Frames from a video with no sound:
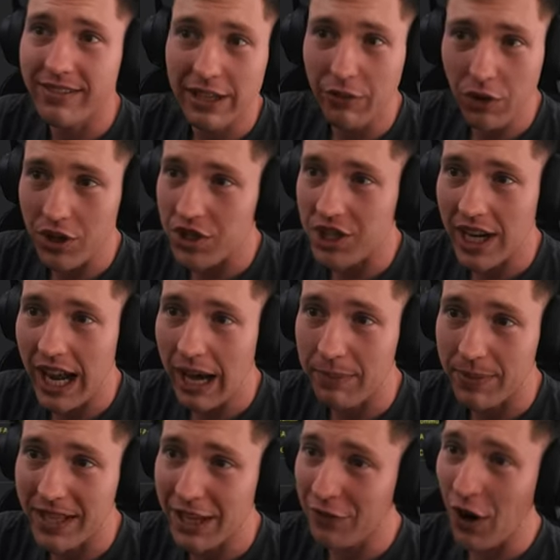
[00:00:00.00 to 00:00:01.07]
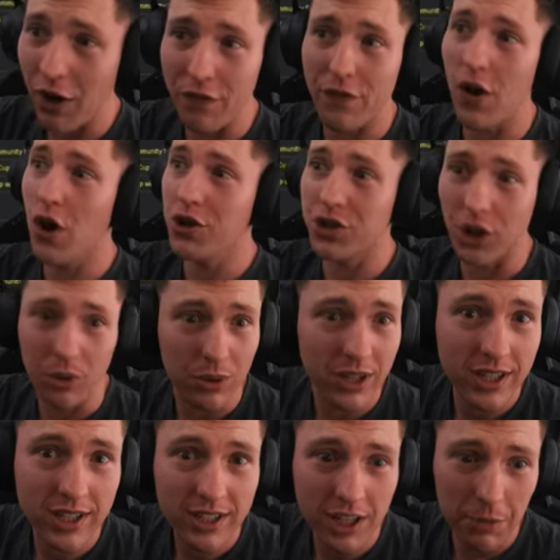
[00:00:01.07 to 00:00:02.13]
They've already set up. And they've got Virgil,
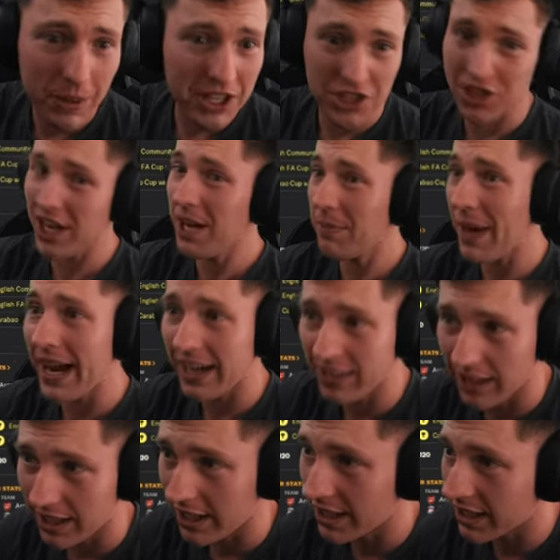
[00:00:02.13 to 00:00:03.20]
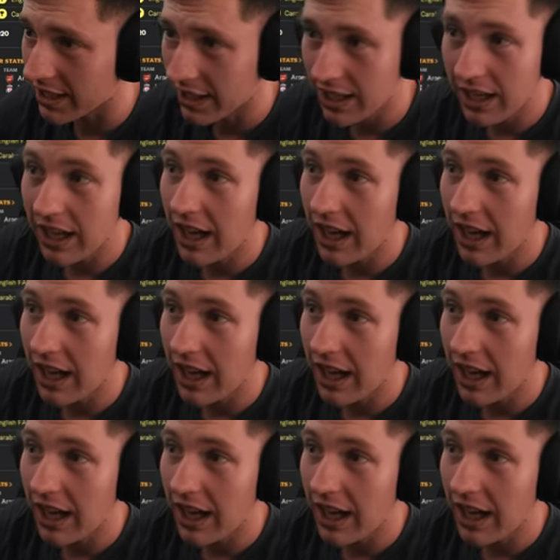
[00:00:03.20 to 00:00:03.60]
the best centre-back in the league.